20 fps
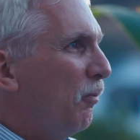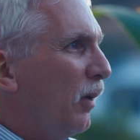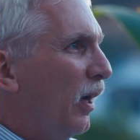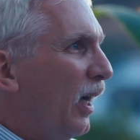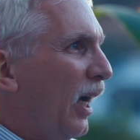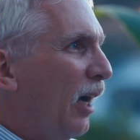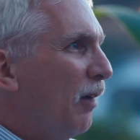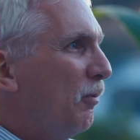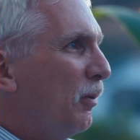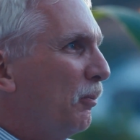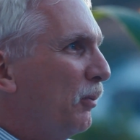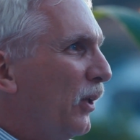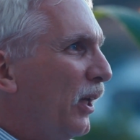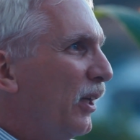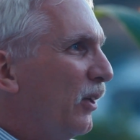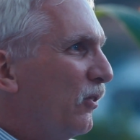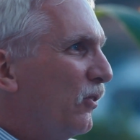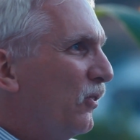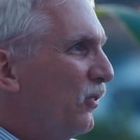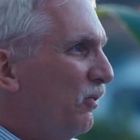I've been
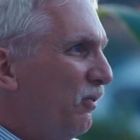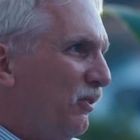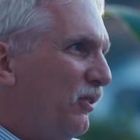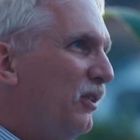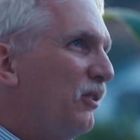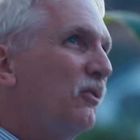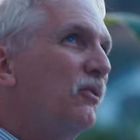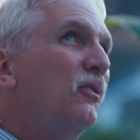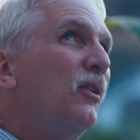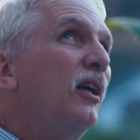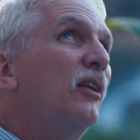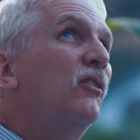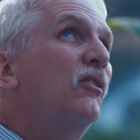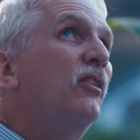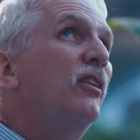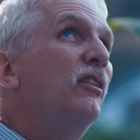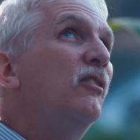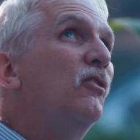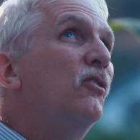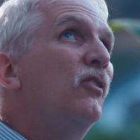playing since
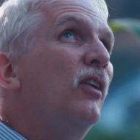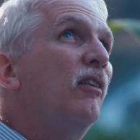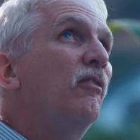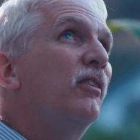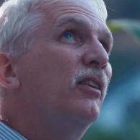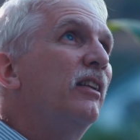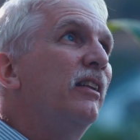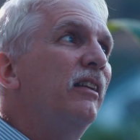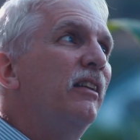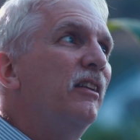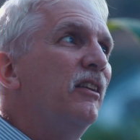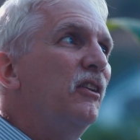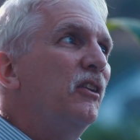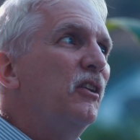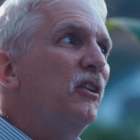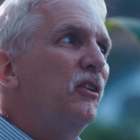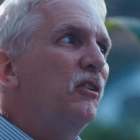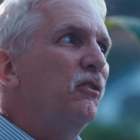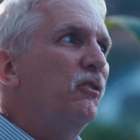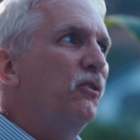
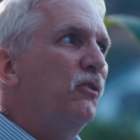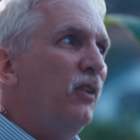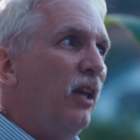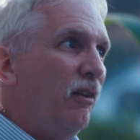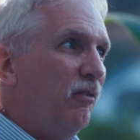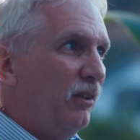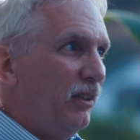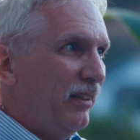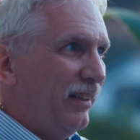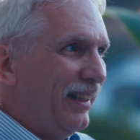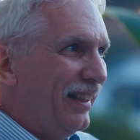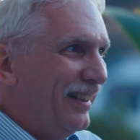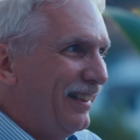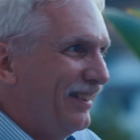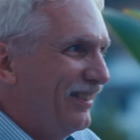1977.